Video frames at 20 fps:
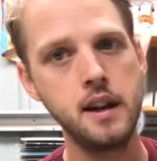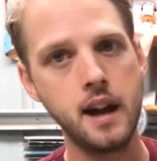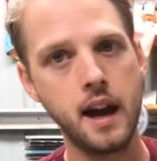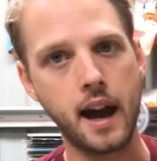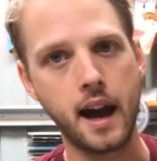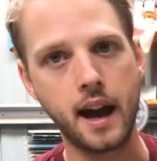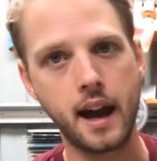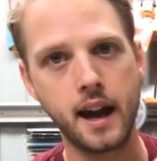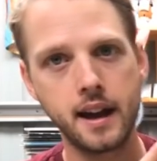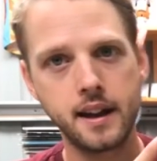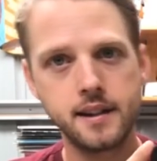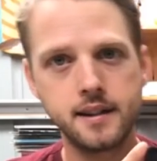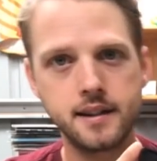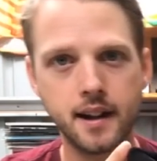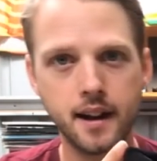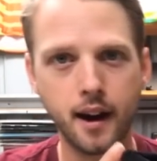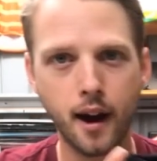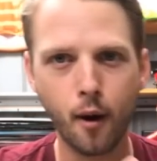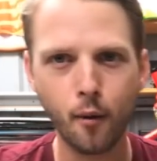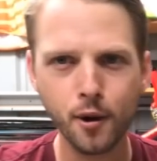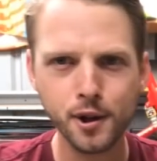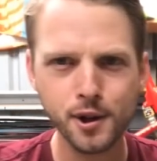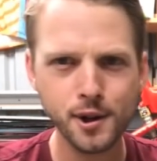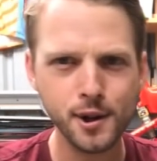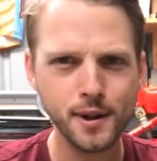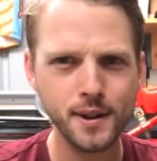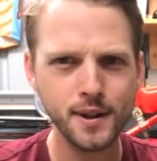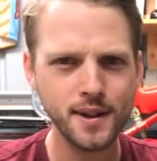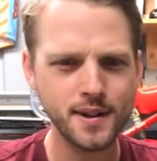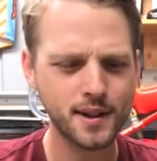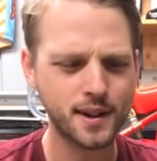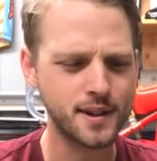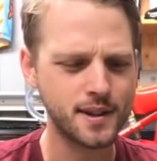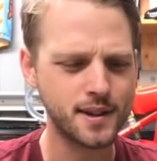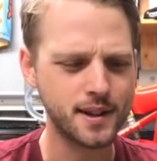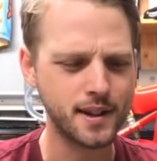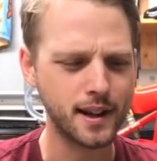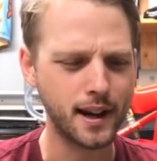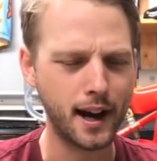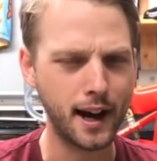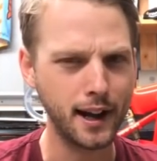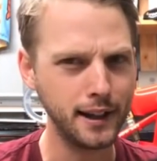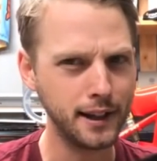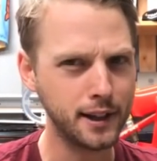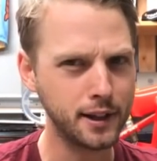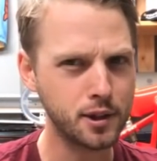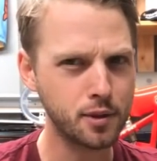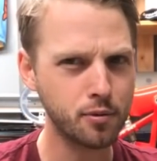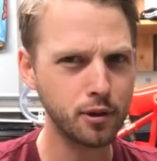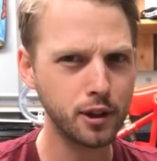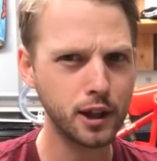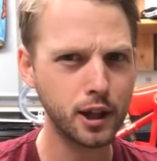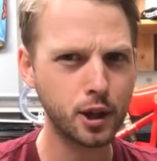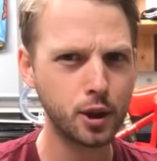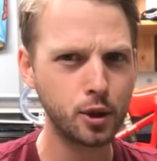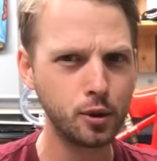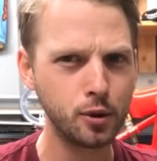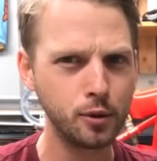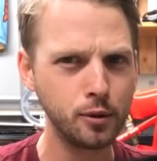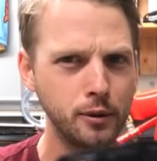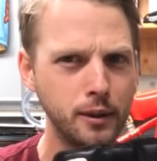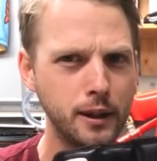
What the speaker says: and I want to show you this because I think it's really cool.